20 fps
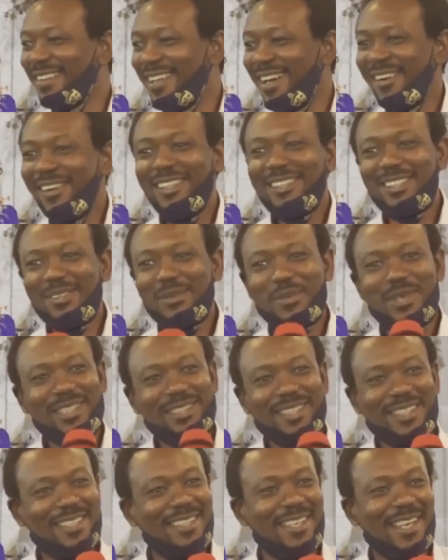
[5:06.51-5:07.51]
That was the
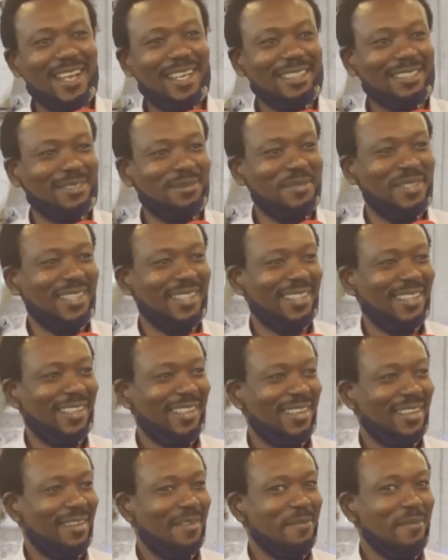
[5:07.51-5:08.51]
question he asked me.
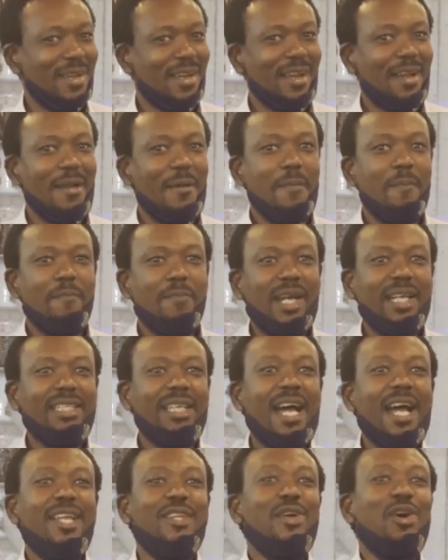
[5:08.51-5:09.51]

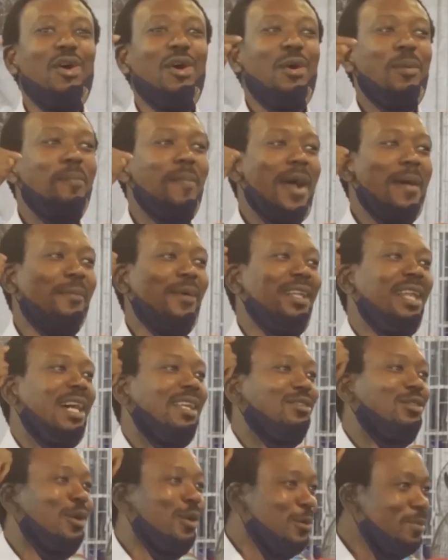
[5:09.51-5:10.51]
But I know my
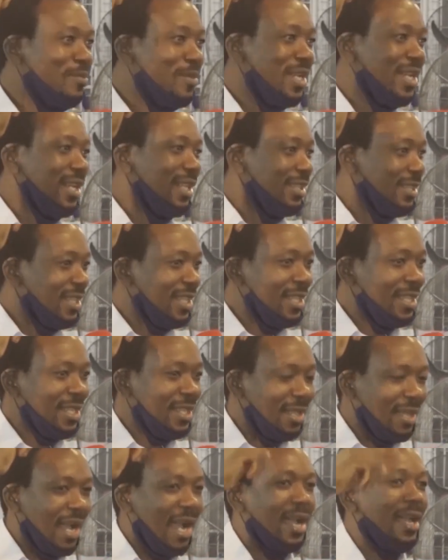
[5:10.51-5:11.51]
mother told me,
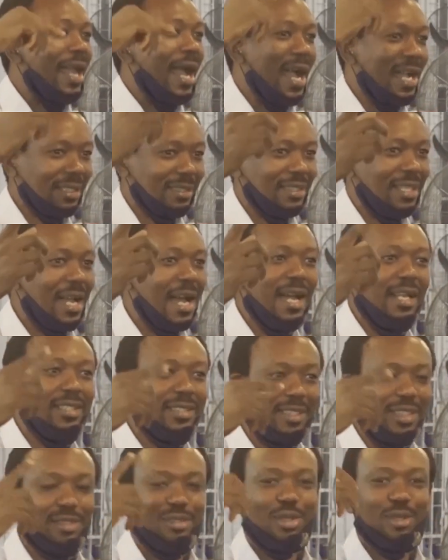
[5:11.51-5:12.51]
I asked her,
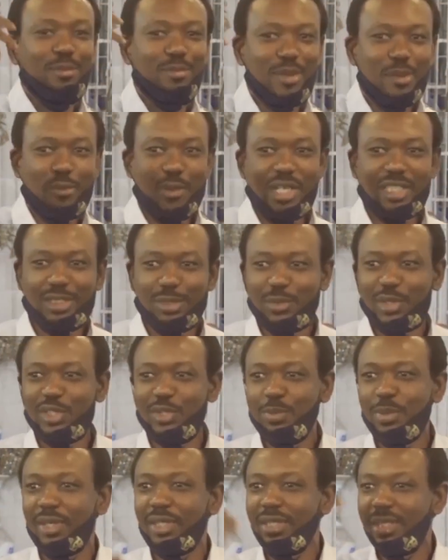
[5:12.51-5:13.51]
she told me when she
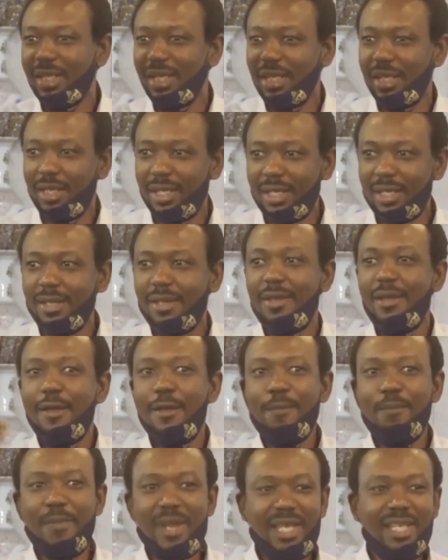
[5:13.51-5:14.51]
was born,
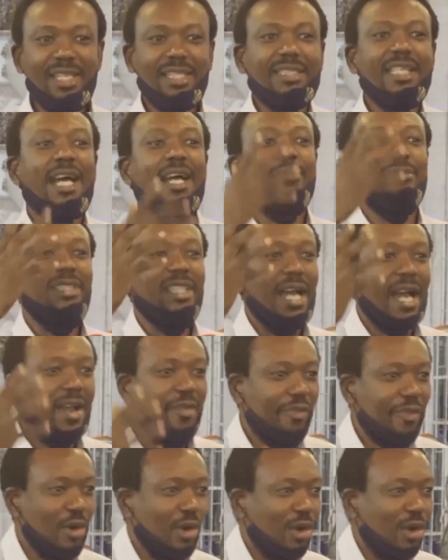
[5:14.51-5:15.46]
many times I